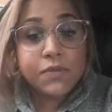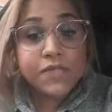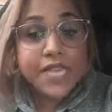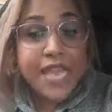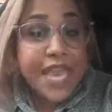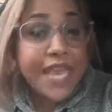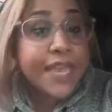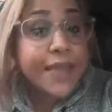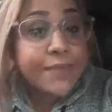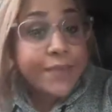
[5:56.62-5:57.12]

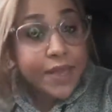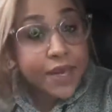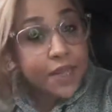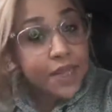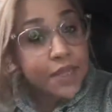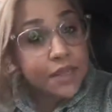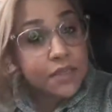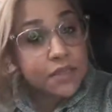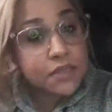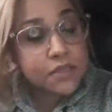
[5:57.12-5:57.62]
Take a
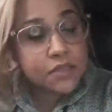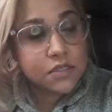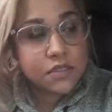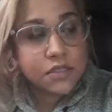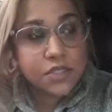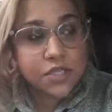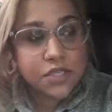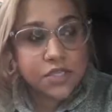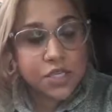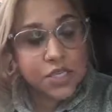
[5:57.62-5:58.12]
minute
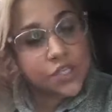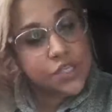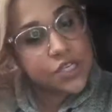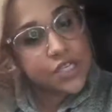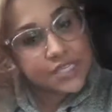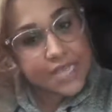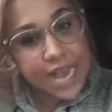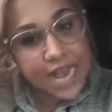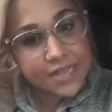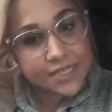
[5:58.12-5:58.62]
to
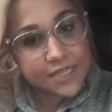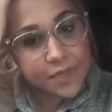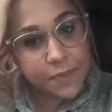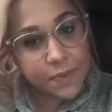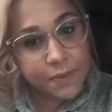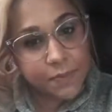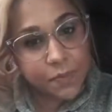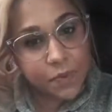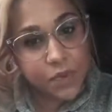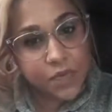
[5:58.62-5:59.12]
just ask
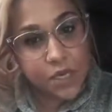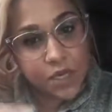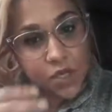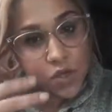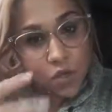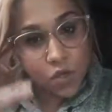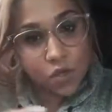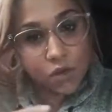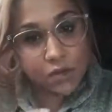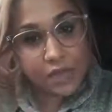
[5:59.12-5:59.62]
people in
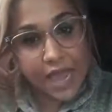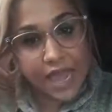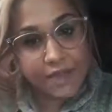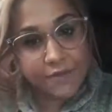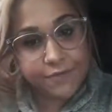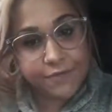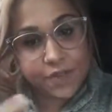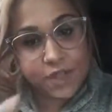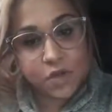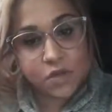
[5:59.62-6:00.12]
your
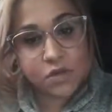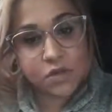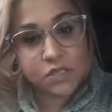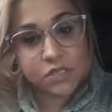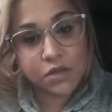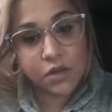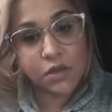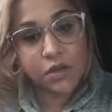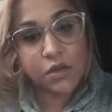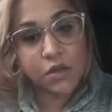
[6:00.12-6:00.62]
life and your
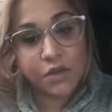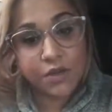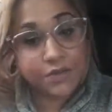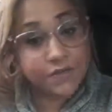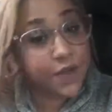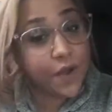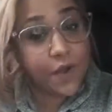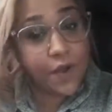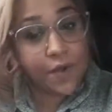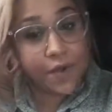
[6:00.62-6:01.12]
circle
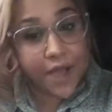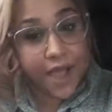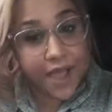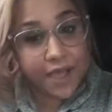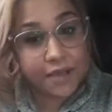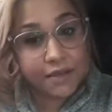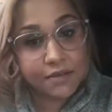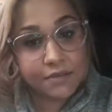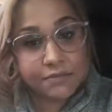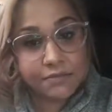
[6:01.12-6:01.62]
if they're
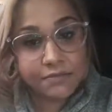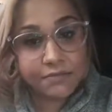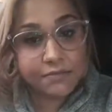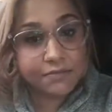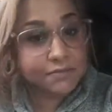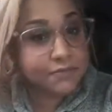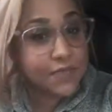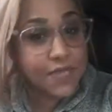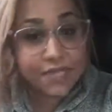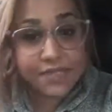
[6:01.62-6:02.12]
okay.
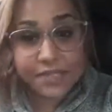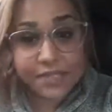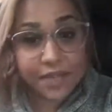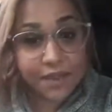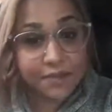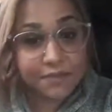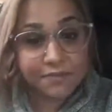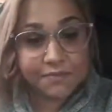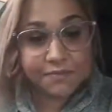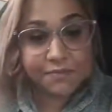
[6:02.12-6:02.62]
That's
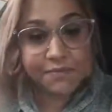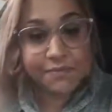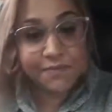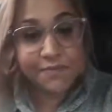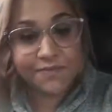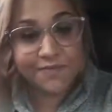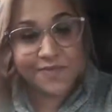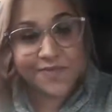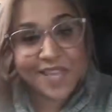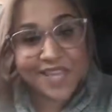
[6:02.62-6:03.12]
it.
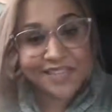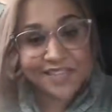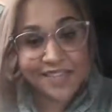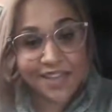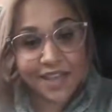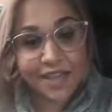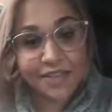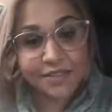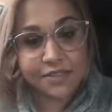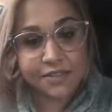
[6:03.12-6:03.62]
Thanks,
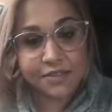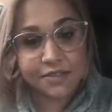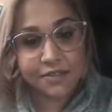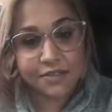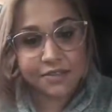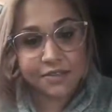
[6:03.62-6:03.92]
guys.